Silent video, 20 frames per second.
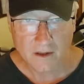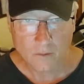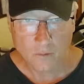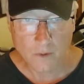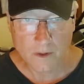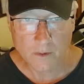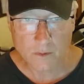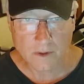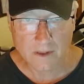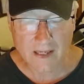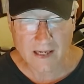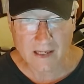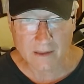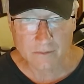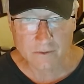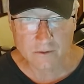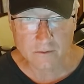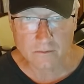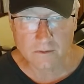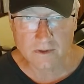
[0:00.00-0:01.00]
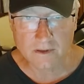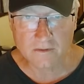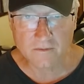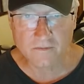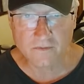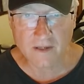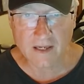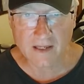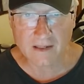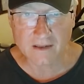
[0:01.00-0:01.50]
We would absolutely, in
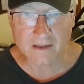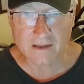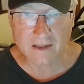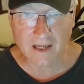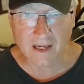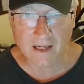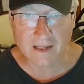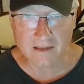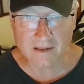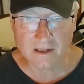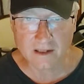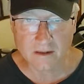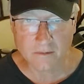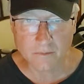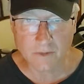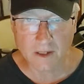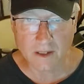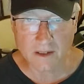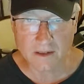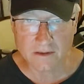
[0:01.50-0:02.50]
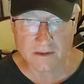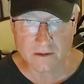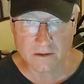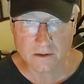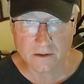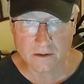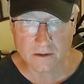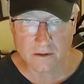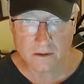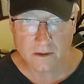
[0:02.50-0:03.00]
fact, not come
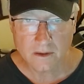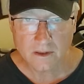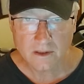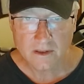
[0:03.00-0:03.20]
under